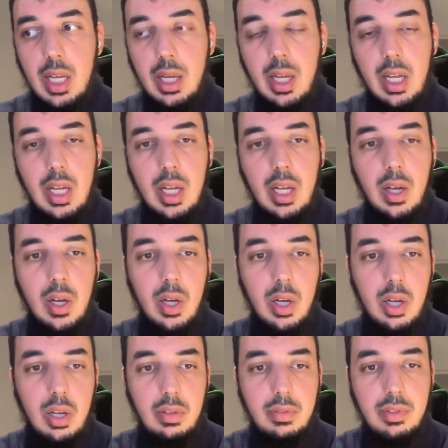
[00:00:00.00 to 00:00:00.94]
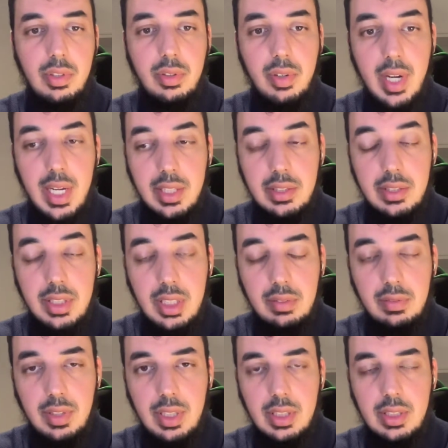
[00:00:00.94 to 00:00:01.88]
of great
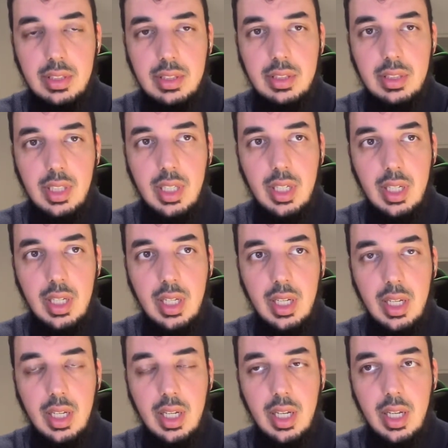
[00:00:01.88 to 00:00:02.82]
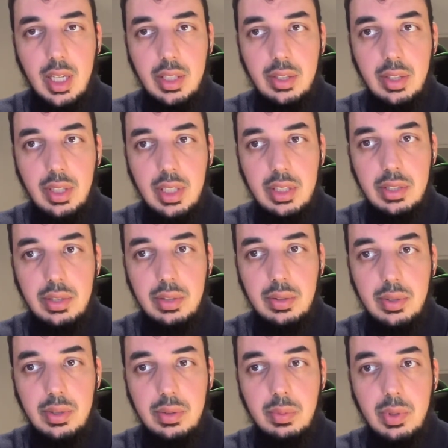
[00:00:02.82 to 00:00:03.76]
CVs. You can
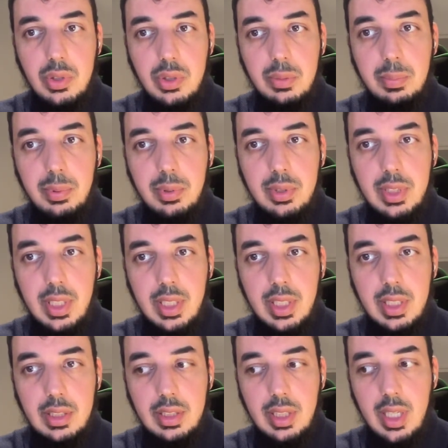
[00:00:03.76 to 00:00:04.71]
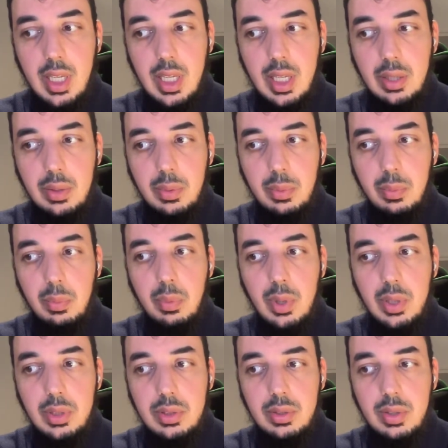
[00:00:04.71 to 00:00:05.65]
choose what to put in it and
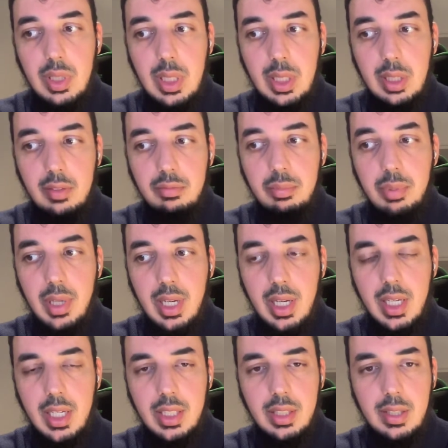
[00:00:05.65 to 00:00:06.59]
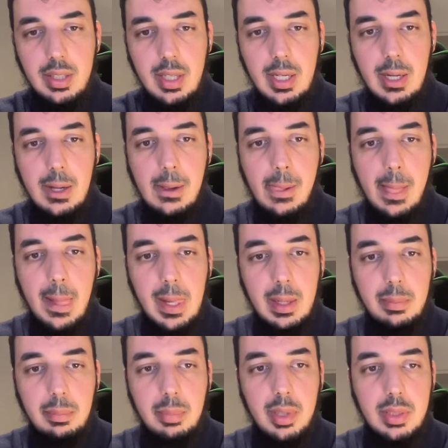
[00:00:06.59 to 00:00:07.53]
what to leave behind.
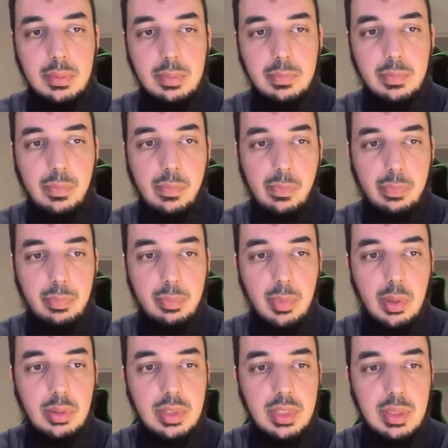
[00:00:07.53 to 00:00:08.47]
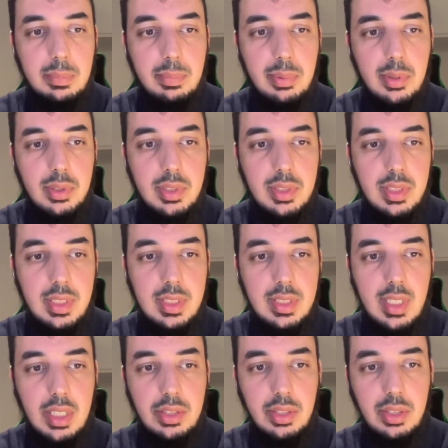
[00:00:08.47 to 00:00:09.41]
But most important
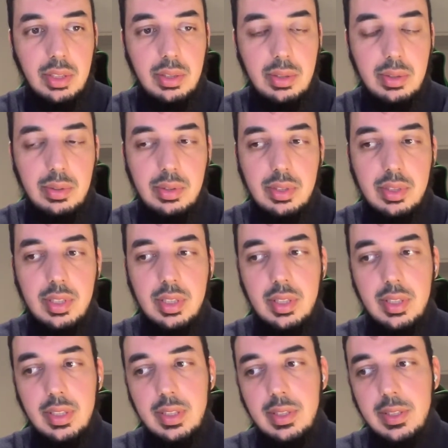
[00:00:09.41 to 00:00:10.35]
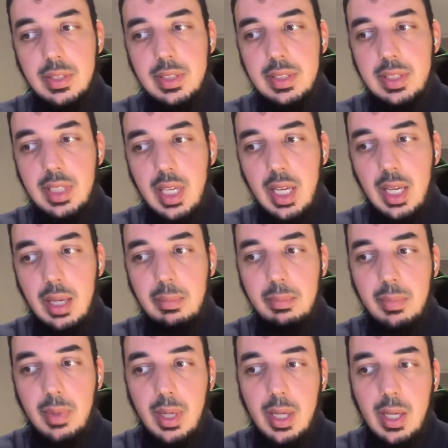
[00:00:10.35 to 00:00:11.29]
is that you use the
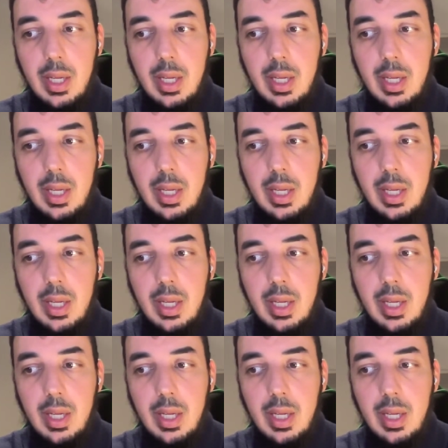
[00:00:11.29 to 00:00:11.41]
same